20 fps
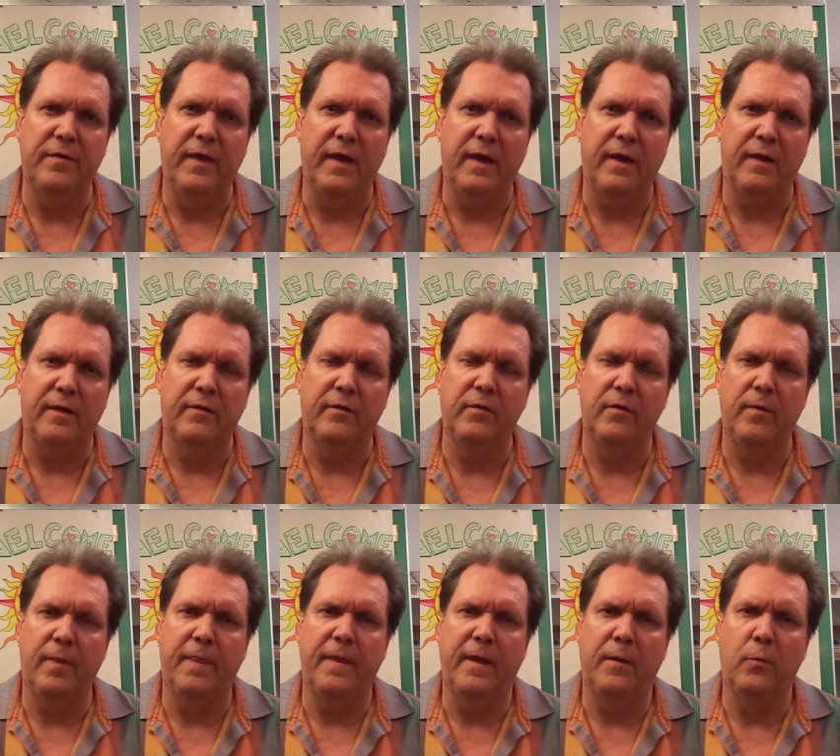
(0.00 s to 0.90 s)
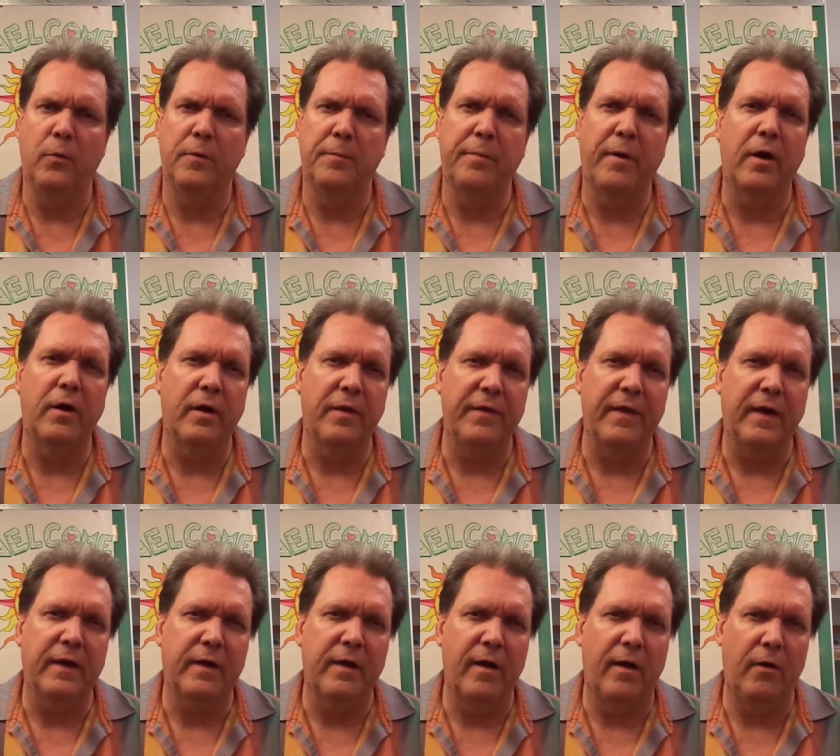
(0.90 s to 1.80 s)
that we're part of
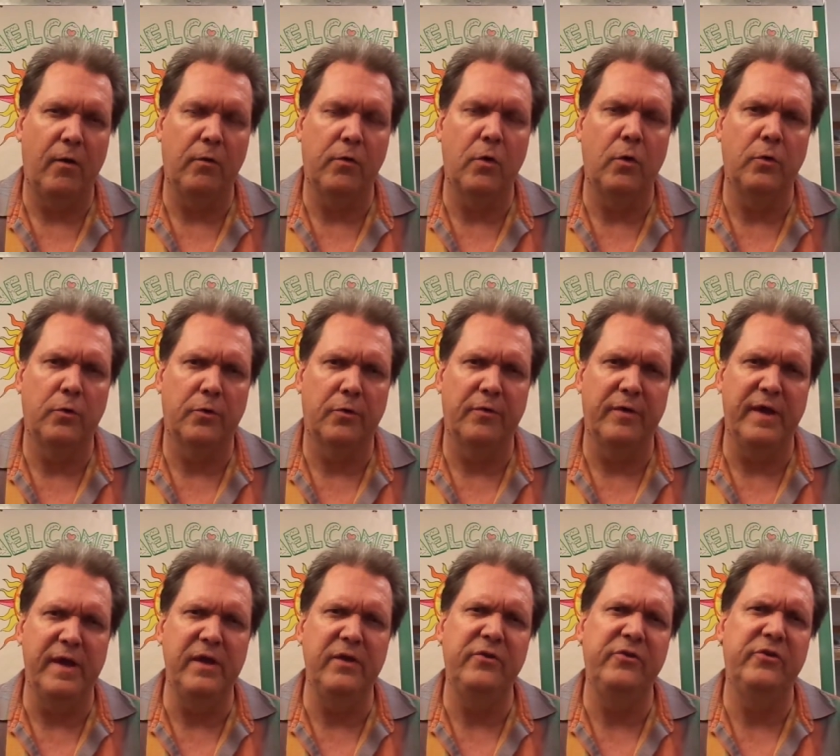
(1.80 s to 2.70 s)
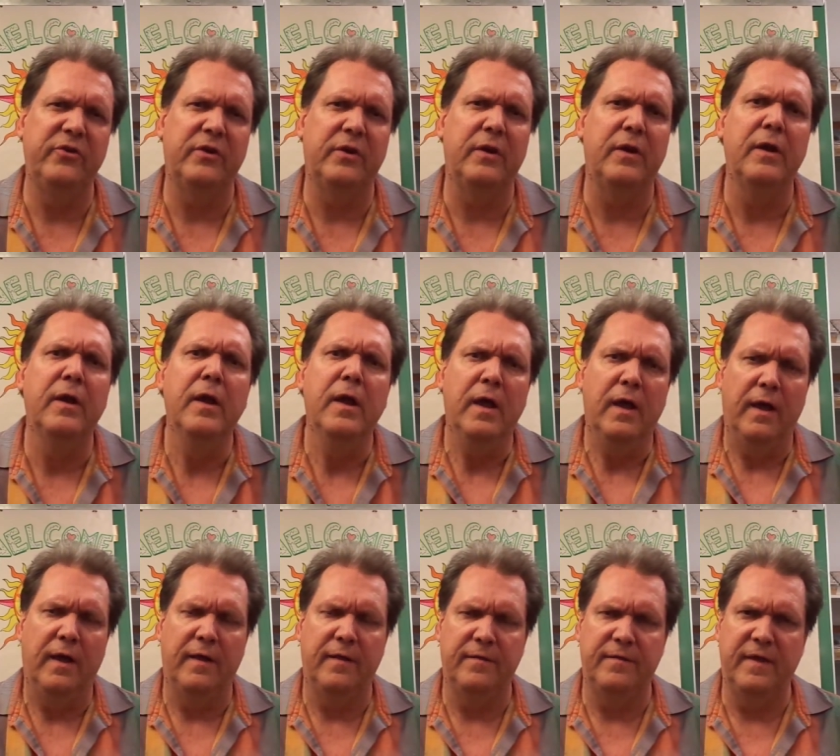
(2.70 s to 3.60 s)
that co-creation,
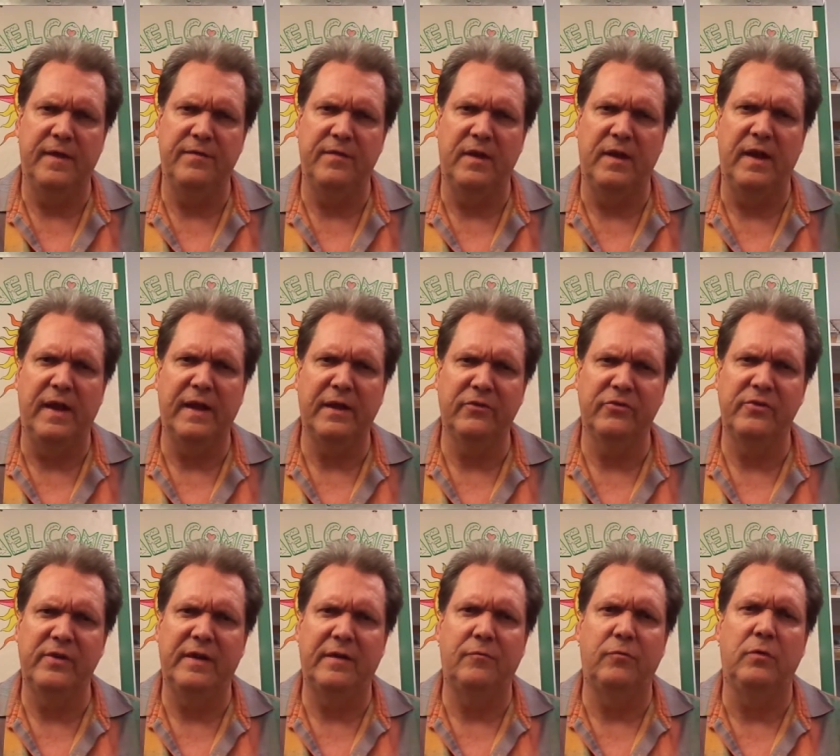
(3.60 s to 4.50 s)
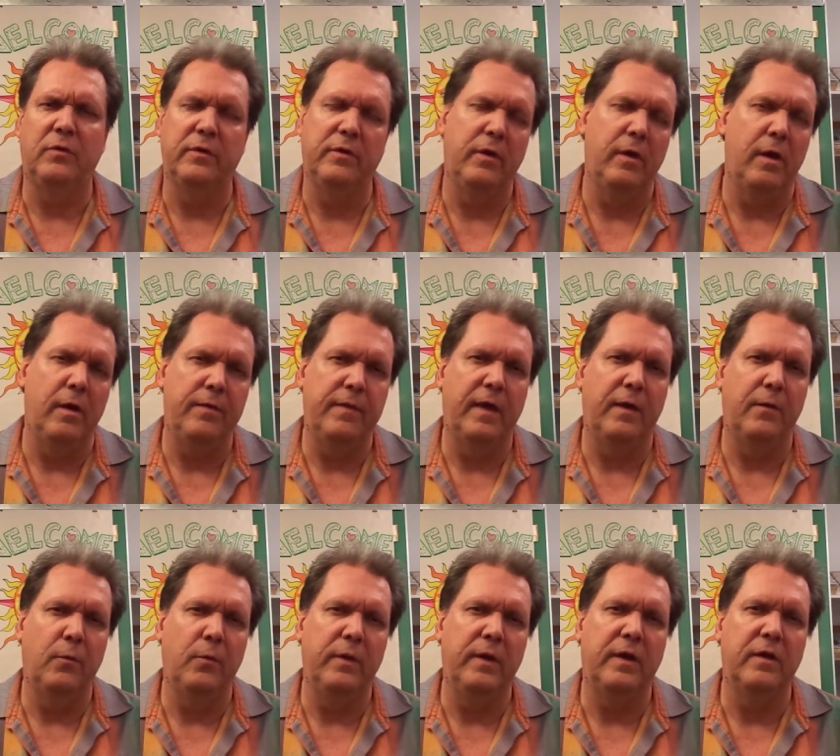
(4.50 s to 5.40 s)
then the next level
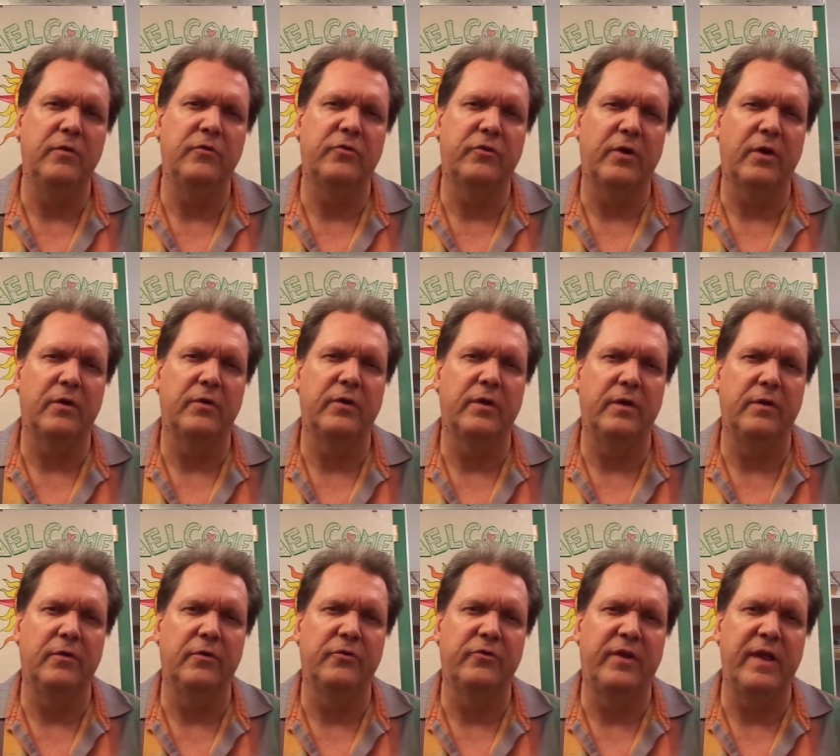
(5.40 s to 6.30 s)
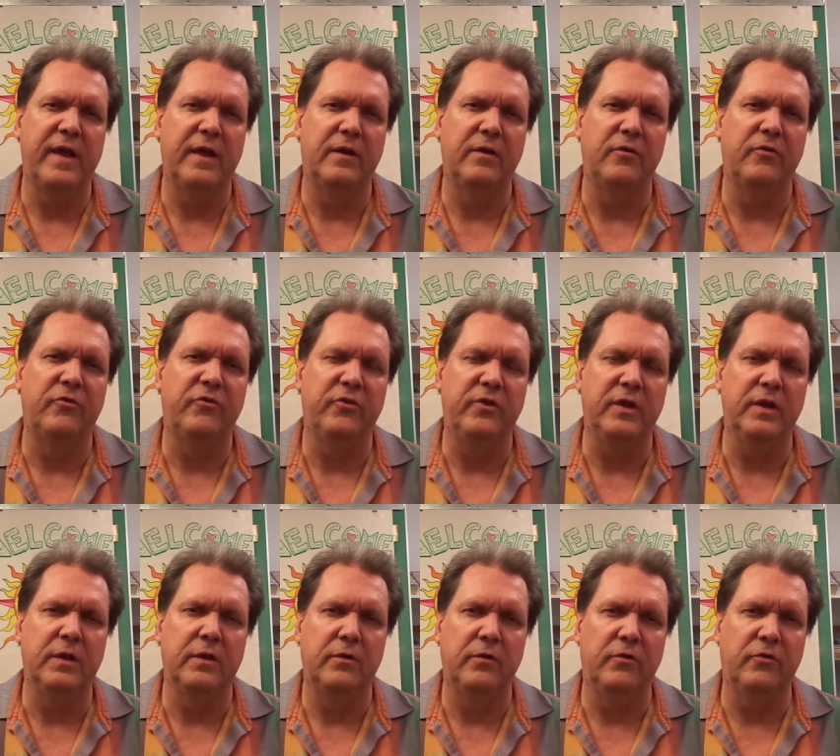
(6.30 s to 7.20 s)
that we can start to understand and
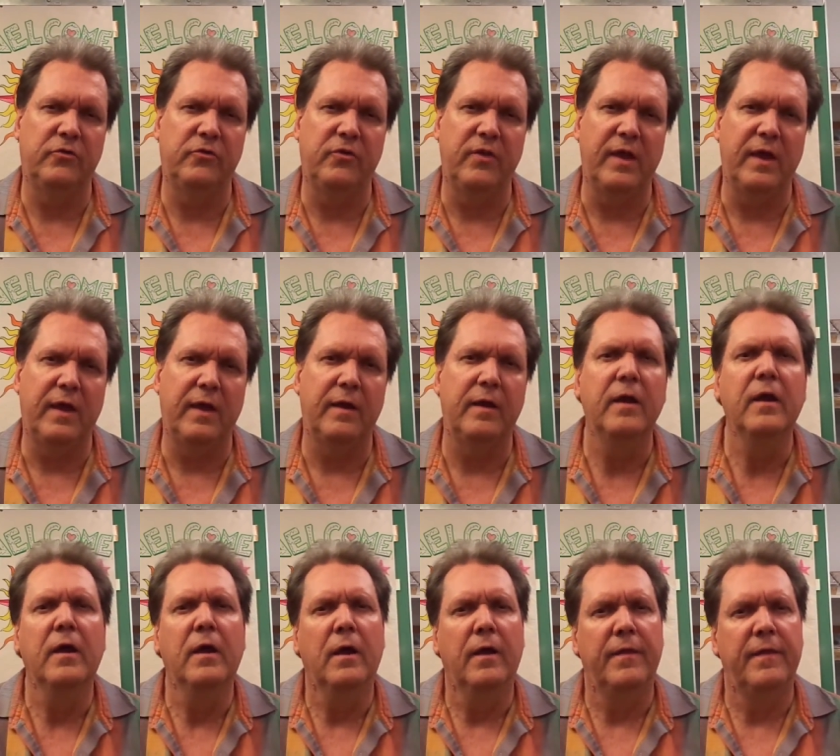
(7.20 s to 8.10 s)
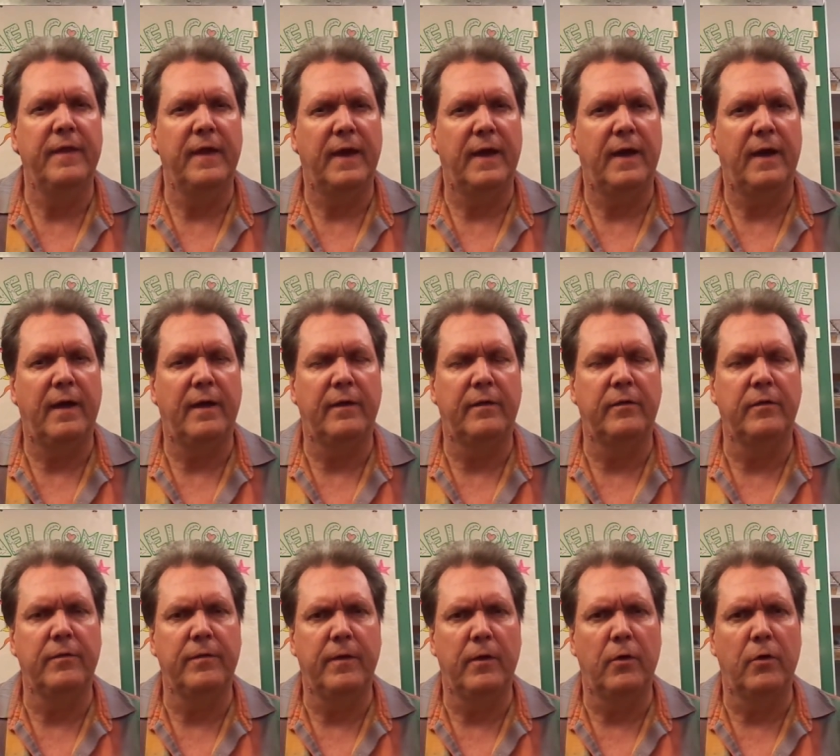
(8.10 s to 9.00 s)
see is that
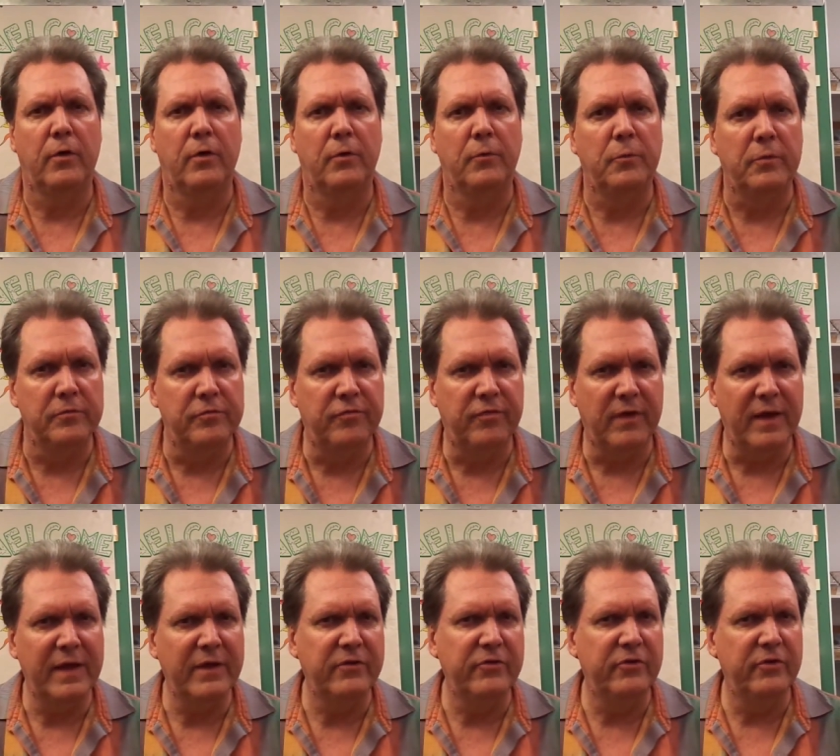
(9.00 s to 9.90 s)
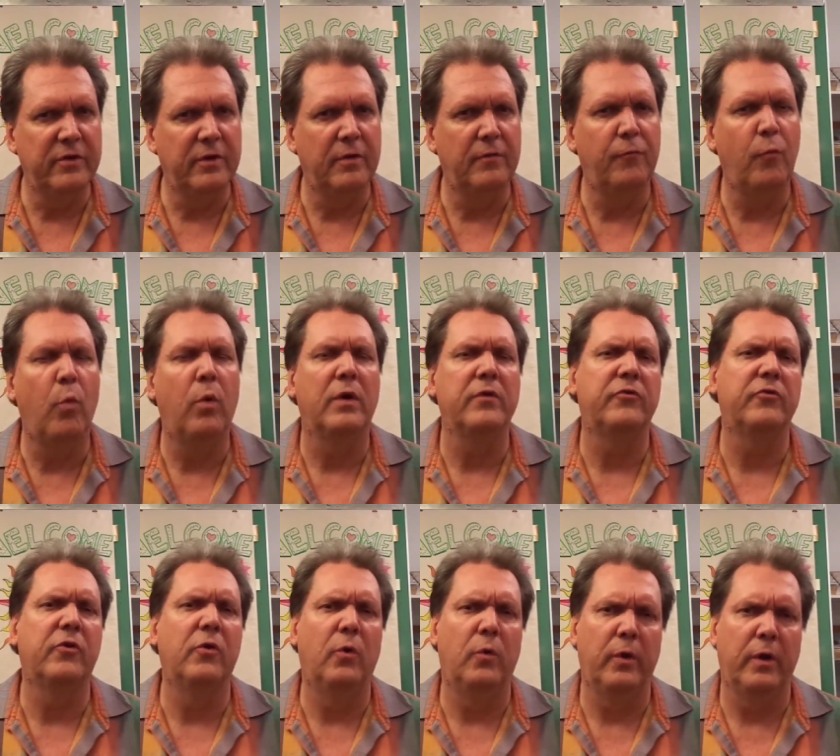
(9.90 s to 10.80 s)
they're a reflection of what's
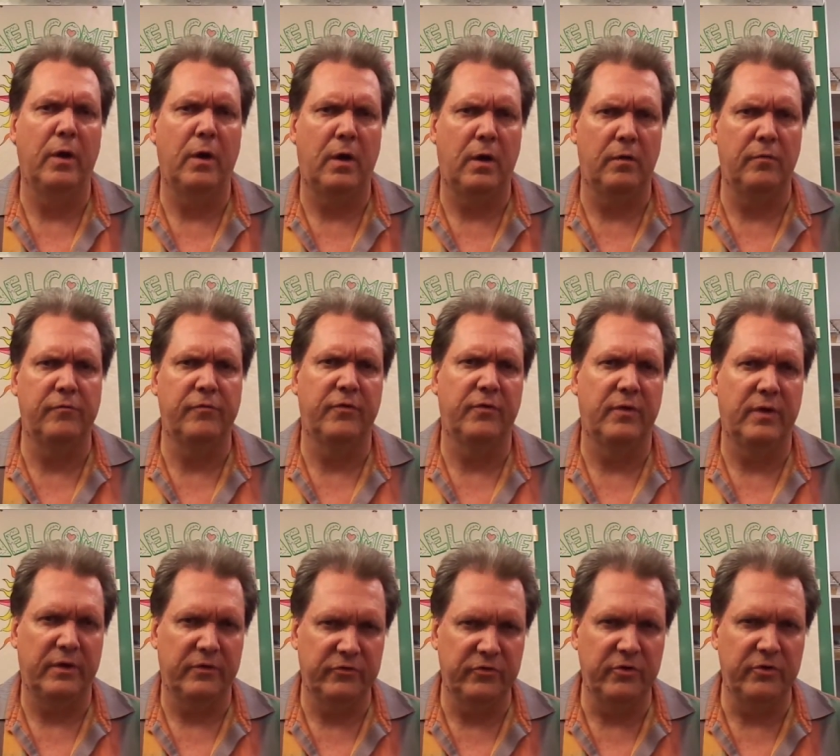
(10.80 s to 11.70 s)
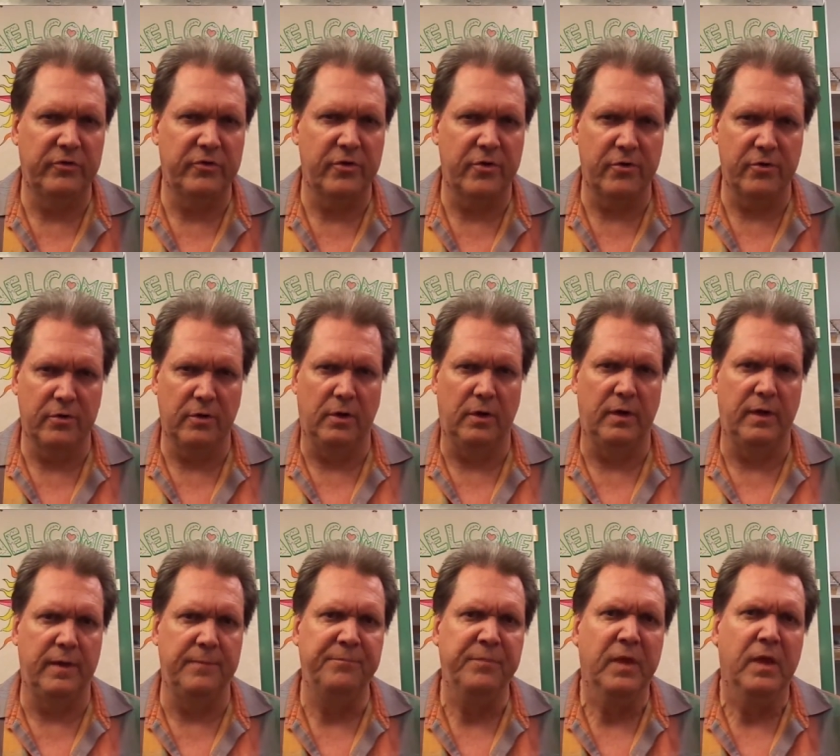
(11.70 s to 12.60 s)
going on for us internally.